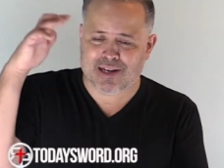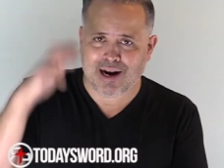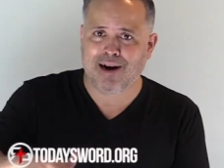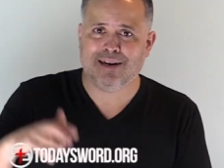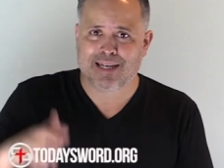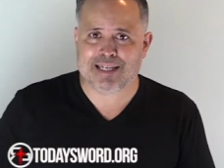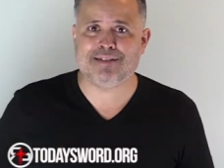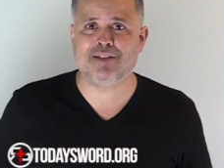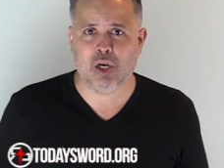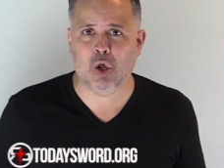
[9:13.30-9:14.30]
God
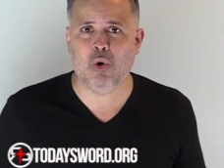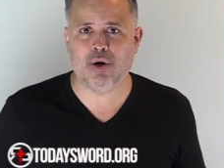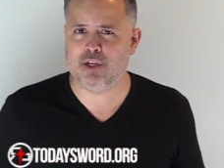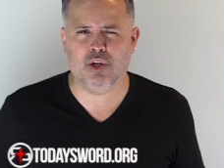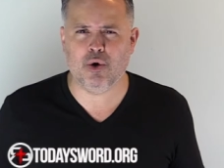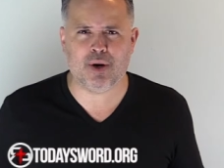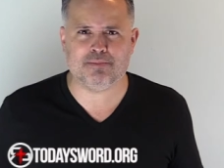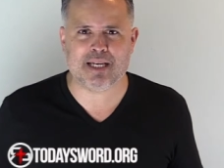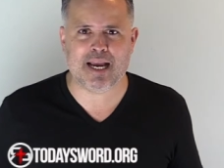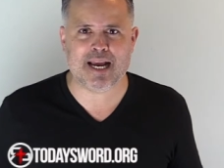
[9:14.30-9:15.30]
is the Lord. You know what I'm
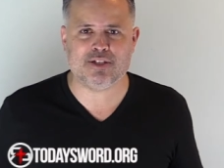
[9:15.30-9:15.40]
saying?